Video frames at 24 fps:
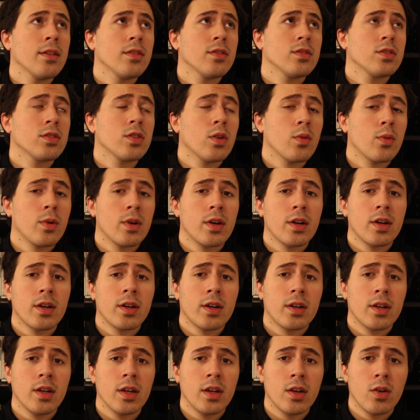So
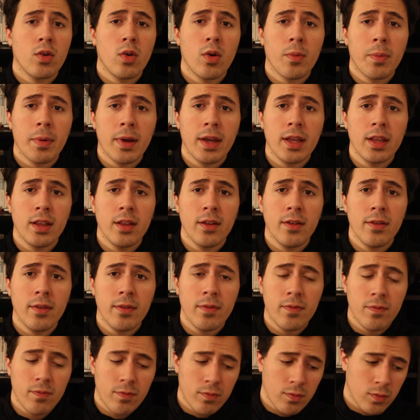we're incorporating
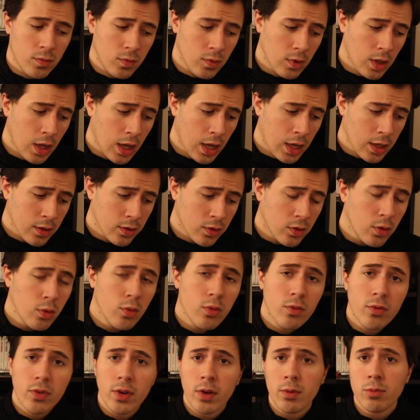the
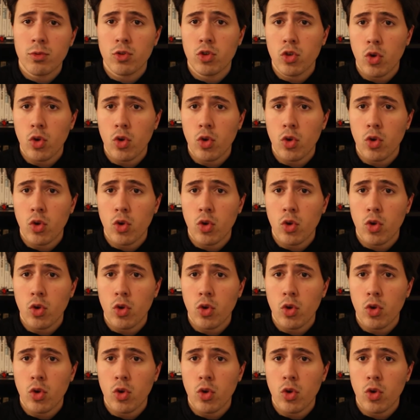student film